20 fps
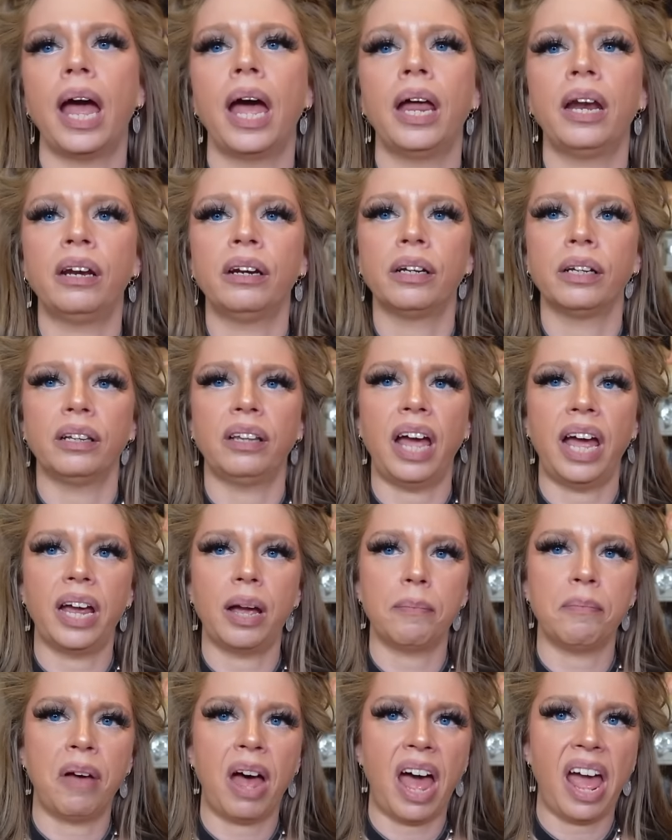and like
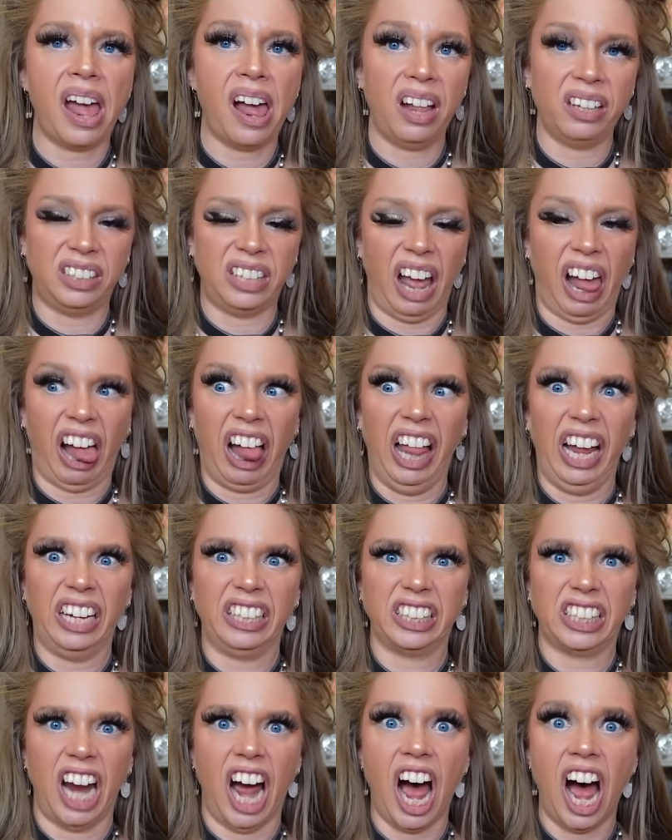my
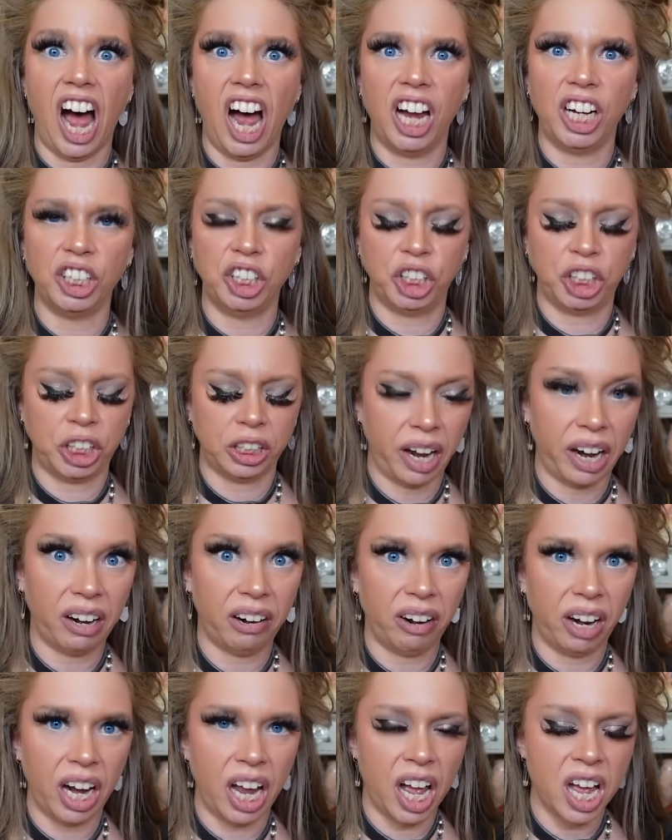décolletage
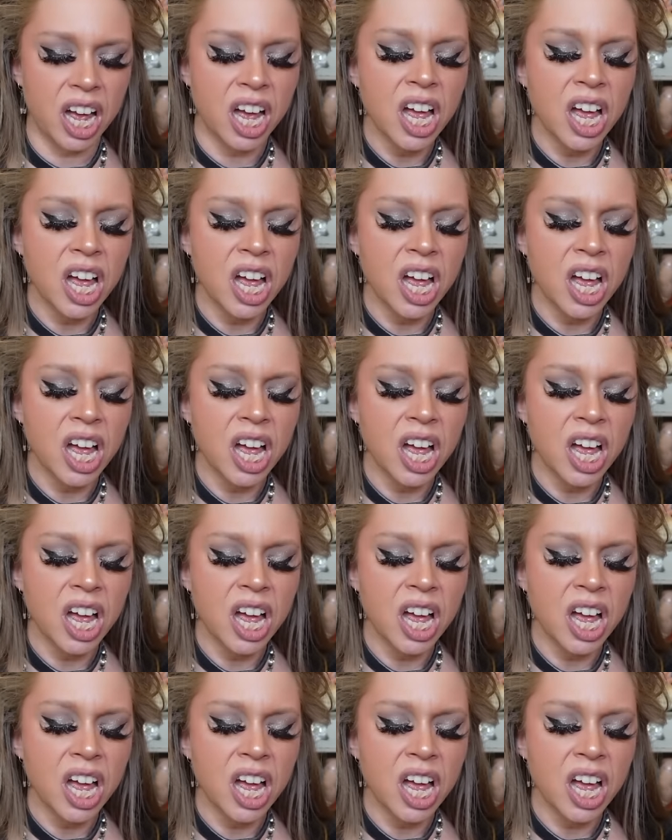area,